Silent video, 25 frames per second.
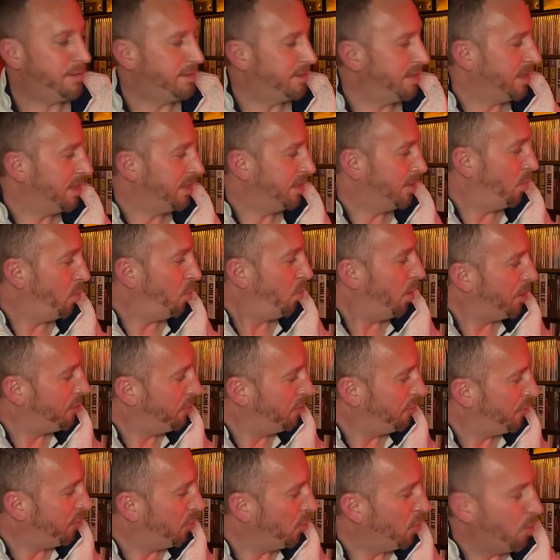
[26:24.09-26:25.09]
the wonderful
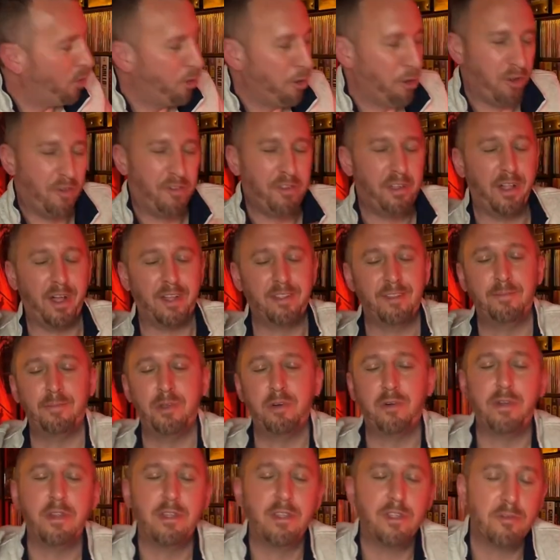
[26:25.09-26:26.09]
world of collectability
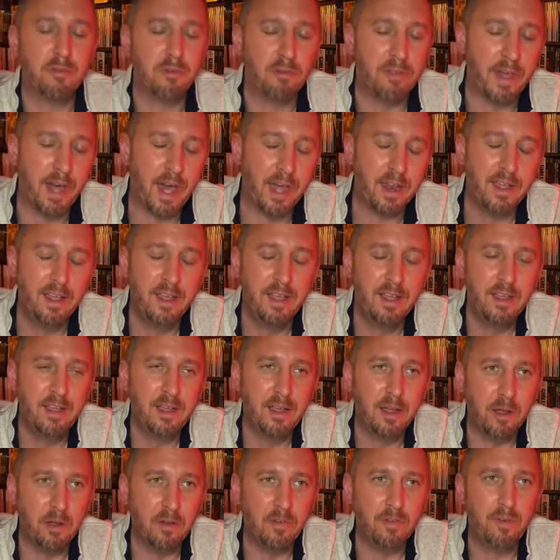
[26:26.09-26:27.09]
through that
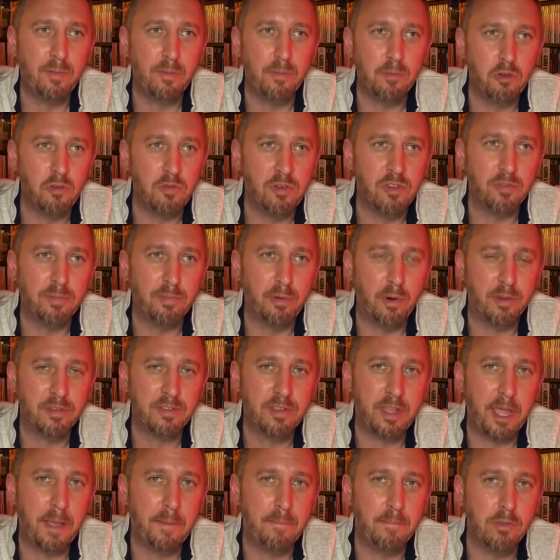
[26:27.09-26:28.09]
of movies, books,
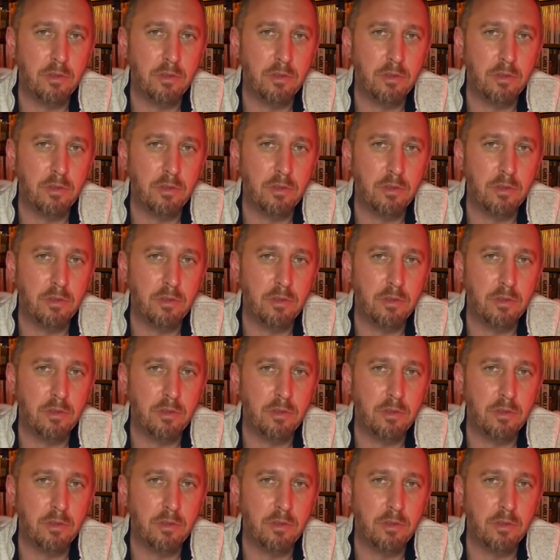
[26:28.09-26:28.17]
and music.